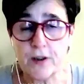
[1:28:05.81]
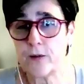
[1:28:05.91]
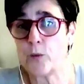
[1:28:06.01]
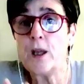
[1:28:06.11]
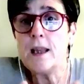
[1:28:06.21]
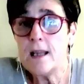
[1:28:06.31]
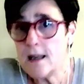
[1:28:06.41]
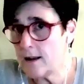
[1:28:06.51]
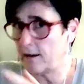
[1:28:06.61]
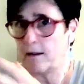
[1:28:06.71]
We
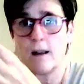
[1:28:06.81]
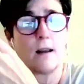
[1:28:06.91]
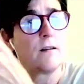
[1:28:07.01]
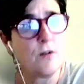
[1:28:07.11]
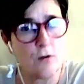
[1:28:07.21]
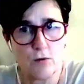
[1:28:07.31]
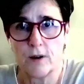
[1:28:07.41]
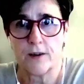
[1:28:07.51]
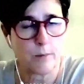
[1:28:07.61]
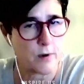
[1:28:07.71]
need new
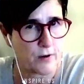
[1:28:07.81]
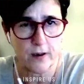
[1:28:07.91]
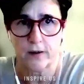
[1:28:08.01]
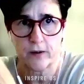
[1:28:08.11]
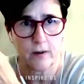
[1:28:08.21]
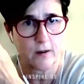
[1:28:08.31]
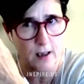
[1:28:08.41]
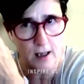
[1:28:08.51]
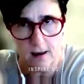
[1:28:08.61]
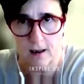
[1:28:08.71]
antibiotics
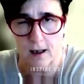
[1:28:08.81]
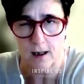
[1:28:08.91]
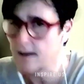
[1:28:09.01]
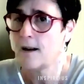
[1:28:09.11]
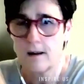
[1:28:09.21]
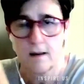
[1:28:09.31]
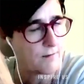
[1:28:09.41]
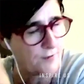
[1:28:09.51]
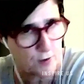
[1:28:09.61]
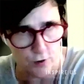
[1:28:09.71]
in the clinic
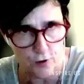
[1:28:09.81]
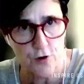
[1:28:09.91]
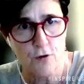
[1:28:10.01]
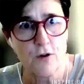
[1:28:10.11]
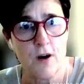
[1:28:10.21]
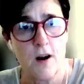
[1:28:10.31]
for sure,